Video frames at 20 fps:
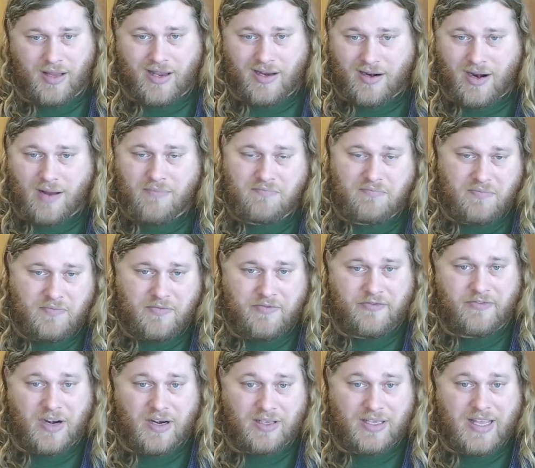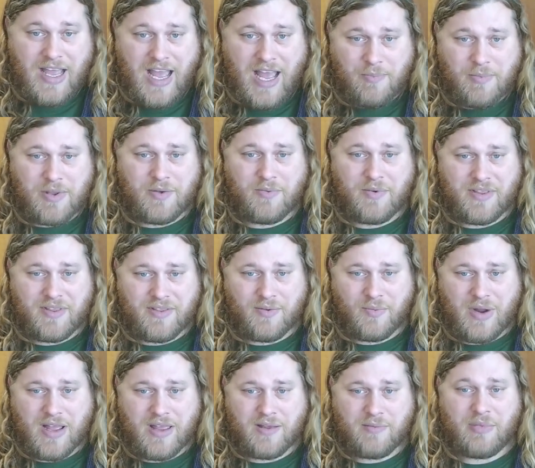and I'm fairly happy with the
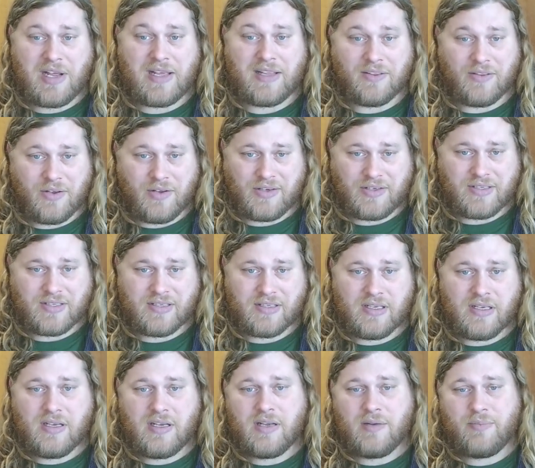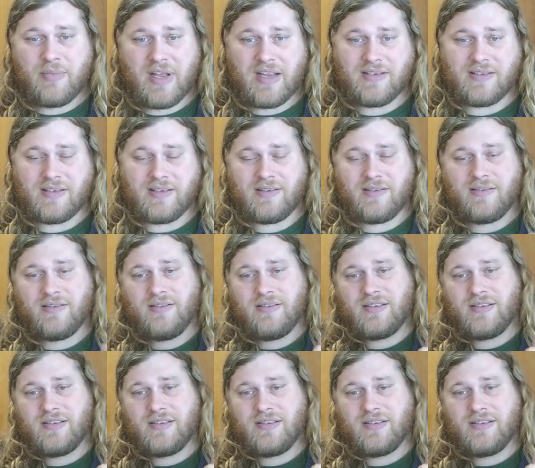way that mine looks painted.